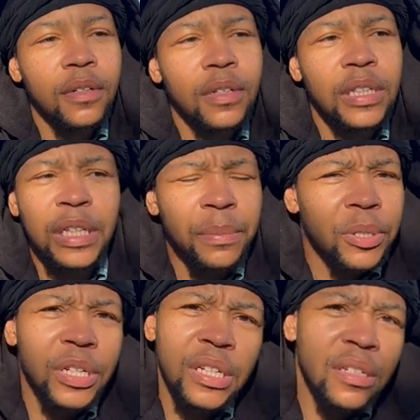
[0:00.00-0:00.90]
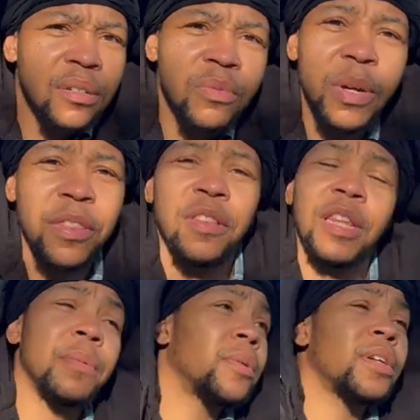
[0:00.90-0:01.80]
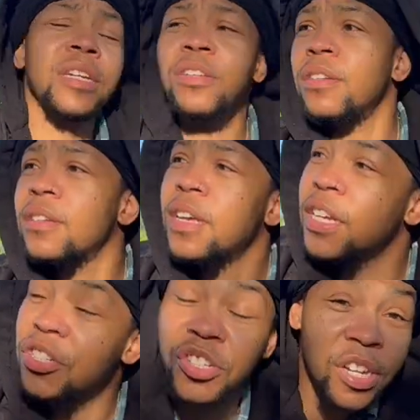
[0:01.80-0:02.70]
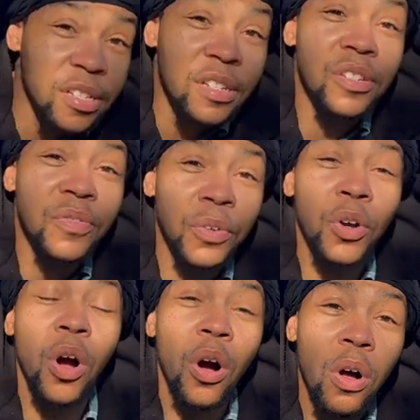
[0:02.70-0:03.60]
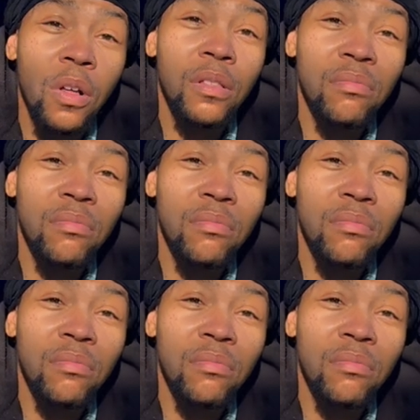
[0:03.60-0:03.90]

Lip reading: Liberty, with liberty and justice for all?